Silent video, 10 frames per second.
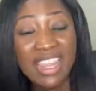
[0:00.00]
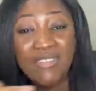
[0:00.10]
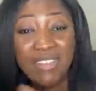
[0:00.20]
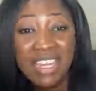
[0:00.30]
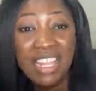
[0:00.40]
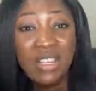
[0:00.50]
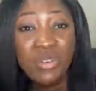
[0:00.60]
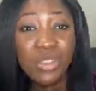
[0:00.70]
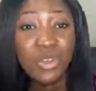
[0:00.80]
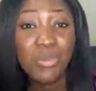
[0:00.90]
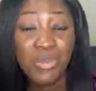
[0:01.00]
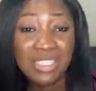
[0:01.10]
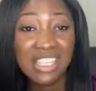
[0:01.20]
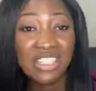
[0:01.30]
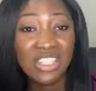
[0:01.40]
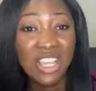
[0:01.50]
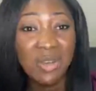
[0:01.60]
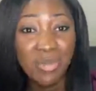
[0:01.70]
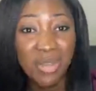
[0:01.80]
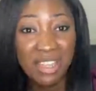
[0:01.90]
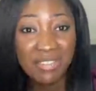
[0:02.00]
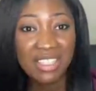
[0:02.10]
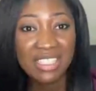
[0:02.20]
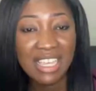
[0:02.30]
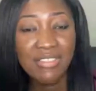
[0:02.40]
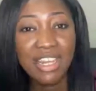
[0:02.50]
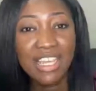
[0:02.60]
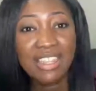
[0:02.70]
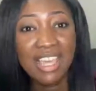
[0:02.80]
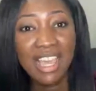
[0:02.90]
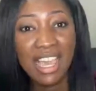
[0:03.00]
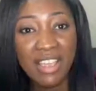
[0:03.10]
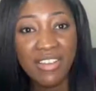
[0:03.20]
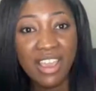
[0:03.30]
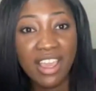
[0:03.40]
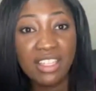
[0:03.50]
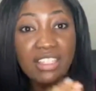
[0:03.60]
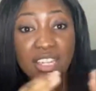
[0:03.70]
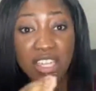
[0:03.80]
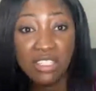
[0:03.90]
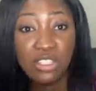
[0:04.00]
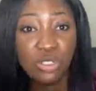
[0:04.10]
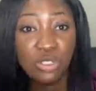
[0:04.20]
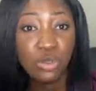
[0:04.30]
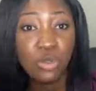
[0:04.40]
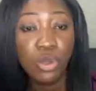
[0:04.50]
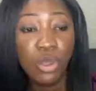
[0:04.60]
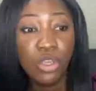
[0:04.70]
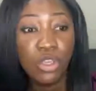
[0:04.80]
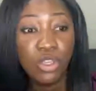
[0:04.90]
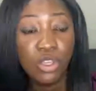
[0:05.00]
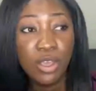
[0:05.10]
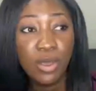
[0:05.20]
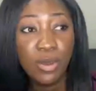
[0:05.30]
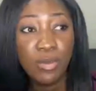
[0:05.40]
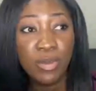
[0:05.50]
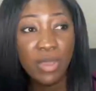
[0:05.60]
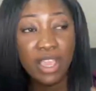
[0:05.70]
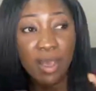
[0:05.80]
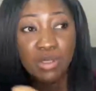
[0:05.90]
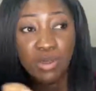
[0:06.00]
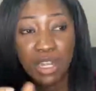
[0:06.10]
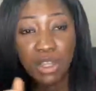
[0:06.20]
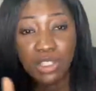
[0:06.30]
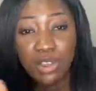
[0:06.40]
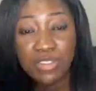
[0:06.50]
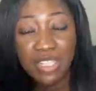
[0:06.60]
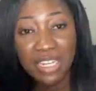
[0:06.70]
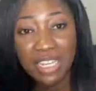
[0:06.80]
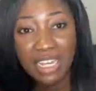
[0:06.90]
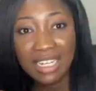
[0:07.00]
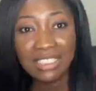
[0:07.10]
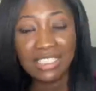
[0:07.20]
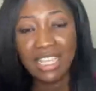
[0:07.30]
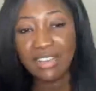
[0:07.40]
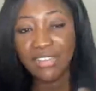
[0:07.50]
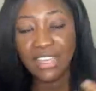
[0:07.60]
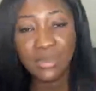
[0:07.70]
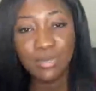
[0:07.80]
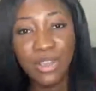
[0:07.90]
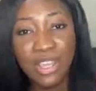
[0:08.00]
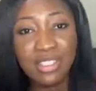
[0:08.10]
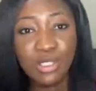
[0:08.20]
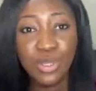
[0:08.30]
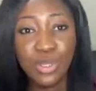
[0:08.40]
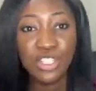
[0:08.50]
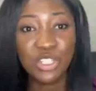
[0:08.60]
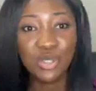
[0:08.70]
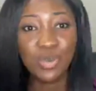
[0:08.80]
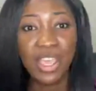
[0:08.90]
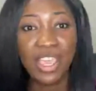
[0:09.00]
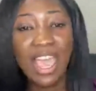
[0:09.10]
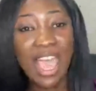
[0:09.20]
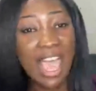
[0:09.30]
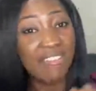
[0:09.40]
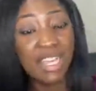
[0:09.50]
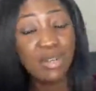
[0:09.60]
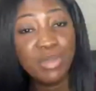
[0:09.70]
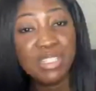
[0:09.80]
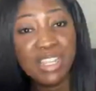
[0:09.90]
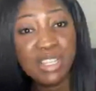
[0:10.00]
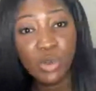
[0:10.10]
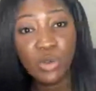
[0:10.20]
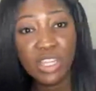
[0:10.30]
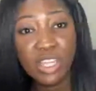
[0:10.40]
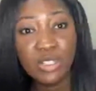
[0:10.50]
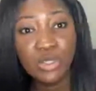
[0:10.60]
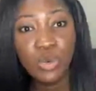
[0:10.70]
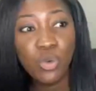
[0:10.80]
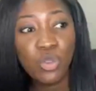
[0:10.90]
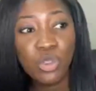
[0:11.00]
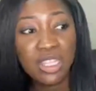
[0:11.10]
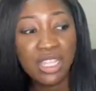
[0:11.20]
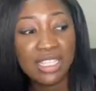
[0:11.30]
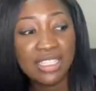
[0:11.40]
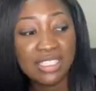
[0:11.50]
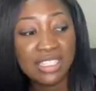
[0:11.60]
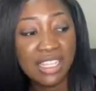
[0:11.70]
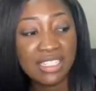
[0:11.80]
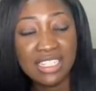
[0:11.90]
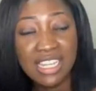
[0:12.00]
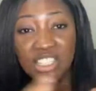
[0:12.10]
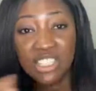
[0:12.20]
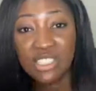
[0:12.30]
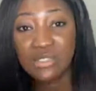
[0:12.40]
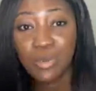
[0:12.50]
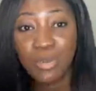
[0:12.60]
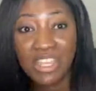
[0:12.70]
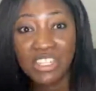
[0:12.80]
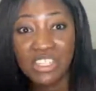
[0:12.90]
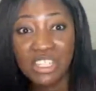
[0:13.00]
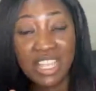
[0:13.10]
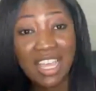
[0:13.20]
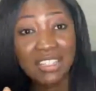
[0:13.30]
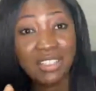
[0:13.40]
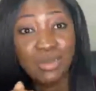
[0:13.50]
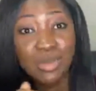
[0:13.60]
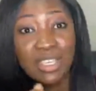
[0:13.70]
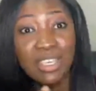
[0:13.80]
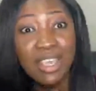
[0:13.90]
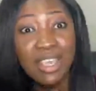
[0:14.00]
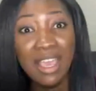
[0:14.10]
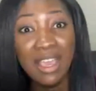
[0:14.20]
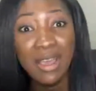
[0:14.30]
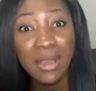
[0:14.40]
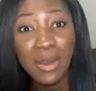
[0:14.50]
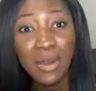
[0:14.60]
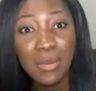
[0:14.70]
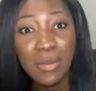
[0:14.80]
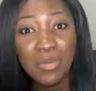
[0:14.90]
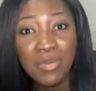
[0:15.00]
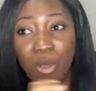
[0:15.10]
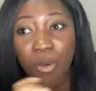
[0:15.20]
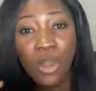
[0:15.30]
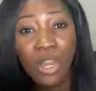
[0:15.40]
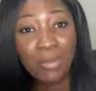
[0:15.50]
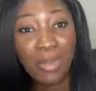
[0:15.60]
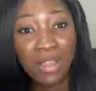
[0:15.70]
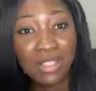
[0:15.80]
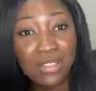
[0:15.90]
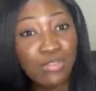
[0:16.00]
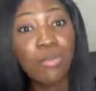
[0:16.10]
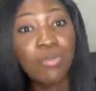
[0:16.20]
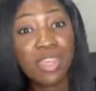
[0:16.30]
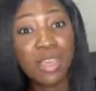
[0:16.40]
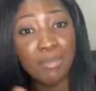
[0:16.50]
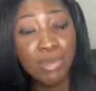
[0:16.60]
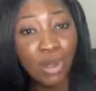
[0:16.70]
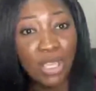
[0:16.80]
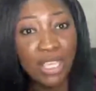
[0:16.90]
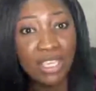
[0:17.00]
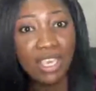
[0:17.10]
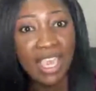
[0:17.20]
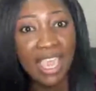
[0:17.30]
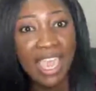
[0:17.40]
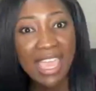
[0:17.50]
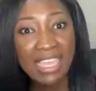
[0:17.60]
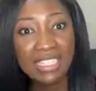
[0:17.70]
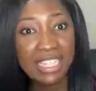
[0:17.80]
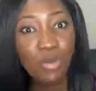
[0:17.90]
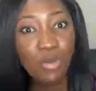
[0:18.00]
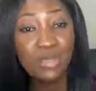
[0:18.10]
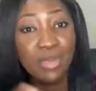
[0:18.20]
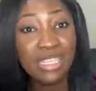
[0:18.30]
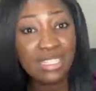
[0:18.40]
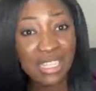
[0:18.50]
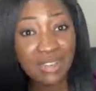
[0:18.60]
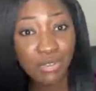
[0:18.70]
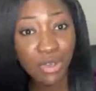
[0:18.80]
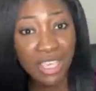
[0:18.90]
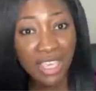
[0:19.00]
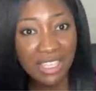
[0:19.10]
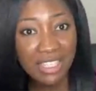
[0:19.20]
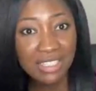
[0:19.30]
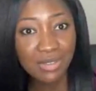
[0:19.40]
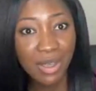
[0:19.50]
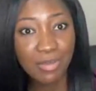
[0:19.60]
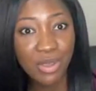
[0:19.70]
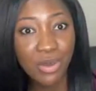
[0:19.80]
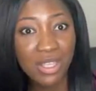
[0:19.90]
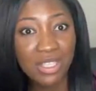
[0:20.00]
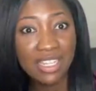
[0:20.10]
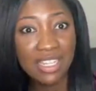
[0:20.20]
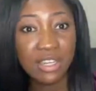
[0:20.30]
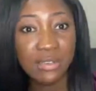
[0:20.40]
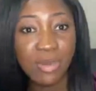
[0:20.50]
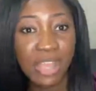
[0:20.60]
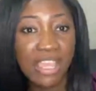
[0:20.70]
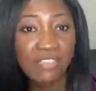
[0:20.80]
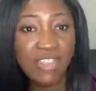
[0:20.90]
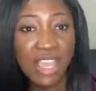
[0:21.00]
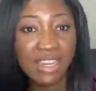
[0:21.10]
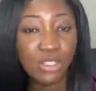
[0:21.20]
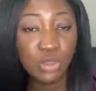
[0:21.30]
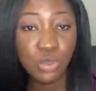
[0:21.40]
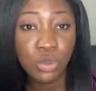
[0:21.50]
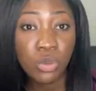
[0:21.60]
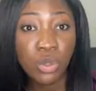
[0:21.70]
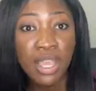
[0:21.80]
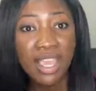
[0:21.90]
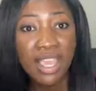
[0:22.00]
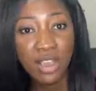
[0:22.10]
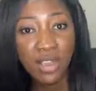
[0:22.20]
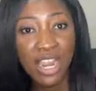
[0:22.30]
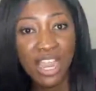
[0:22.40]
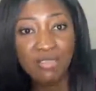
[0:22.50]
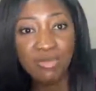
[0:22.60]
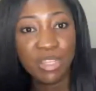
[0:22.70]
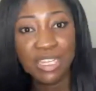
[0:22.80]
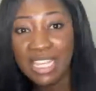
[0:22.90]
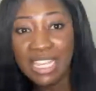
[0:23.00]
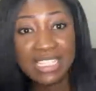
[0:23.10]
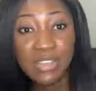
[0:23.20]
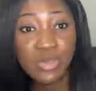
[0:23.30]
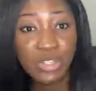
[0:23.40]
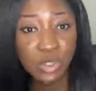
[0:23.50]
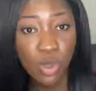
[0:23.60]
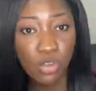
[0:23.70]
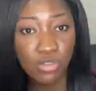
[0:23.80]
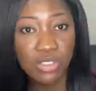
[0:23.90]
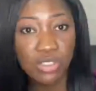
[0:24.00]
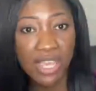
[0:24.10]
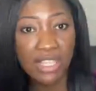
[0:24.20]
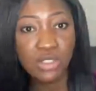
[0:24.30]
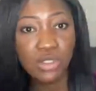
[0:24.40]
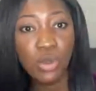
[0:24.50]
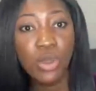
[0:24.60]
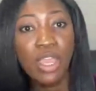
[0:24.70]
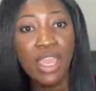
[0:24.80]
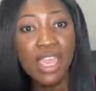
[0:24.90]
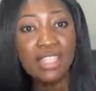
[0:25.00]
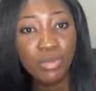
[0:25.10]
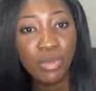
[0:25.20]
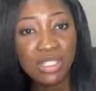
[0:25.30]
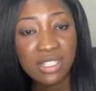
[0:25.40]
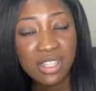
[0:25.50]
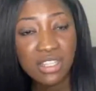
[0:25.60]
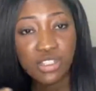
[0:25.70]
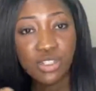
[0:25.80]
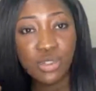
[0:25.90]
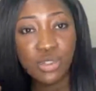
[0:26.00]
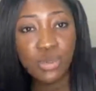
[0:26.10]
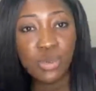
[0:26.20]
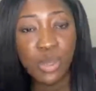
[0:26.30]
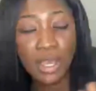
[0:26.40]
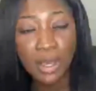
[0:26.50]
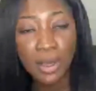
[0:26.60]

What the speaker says: And then finally, with compensation and benefits, I feel like that area needs to it comes with a lot of technicalities. I've experienced situations where I've had business owners who thought that the deductions for pensions had to be the whole amount from the employee. And it was being done for years, right? Because they did. But if they had a tool, it could have been easily resolved, right? So it's important that you